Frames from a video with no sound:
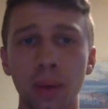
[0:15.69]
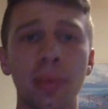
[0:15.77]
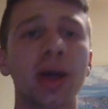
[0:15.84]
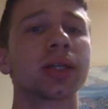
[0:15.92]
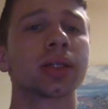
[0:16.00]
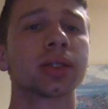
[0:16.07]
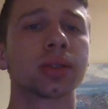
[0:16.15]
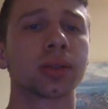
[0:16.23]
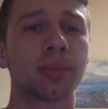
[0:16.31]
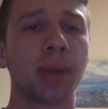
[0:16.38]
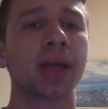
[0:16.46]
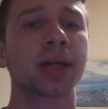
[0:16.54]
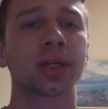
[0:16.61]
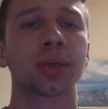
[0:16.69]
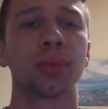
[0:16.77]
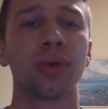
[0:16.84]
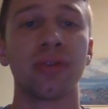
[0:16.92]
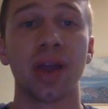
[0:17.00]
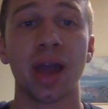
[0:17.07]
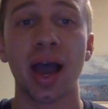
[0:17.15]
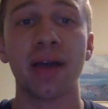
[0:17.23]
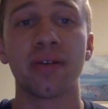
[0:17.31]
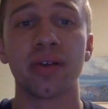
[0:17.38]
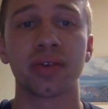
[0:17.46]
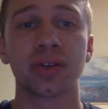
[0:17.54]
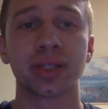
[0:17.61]
best magic movie I've
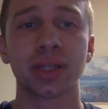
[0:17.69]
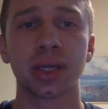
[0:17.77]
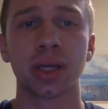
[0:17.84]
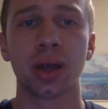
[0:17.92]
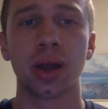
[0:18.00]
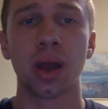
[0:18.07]
ever seen.